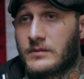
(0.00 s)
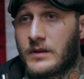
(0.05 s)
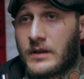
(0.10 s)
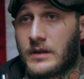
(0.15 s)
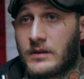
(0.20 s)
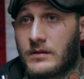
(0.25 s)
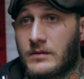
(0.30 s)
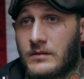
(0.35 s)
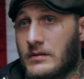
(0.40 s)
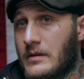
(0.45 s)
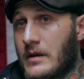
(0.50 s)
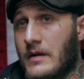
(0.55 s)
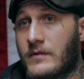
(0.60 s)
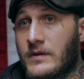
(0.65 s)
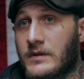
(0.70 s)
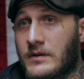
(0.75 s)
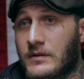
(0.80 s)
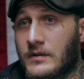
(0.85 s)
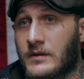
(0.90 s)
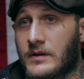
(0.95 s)
Like,
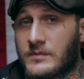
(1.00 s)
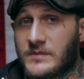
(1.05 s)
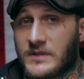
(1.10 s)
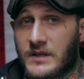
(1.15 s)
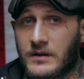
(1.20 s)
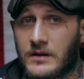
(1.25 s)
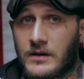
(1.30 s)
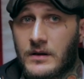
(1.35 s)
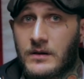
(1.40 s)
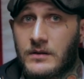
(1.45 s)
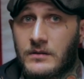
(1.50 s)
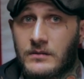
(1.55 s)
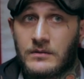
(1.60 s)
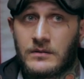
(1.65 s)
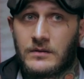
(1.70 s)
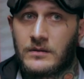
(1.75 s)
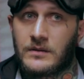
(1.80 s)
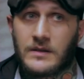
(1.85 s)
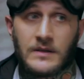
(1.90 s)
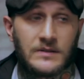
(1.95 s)
everything that comes out of here,
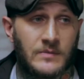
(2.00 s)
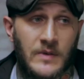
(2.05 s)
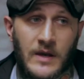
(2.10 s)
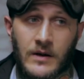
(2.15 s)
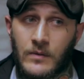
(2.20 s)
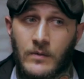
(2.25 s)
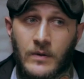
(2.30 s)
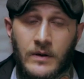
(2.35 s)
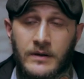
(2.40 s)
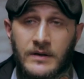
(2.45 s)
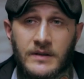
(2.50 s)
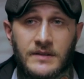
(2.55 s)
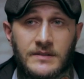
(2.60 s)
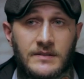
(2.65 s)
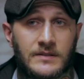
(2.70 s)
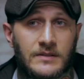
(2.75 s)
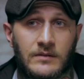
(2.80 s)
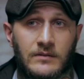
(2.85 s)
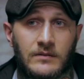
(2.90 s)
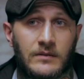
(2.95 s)
it doesn't matter what it
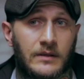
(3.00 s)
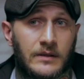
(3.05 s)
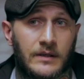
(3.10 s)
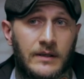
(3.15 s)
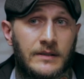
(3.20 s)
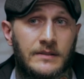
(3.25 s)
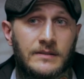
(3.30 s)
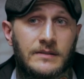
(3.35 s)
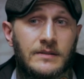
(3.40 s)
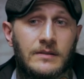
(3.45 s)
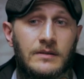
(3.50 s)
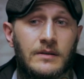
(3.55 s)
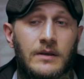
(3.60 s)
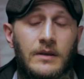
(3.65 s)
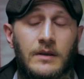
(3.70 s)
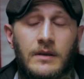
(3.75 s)
is gonna look nice.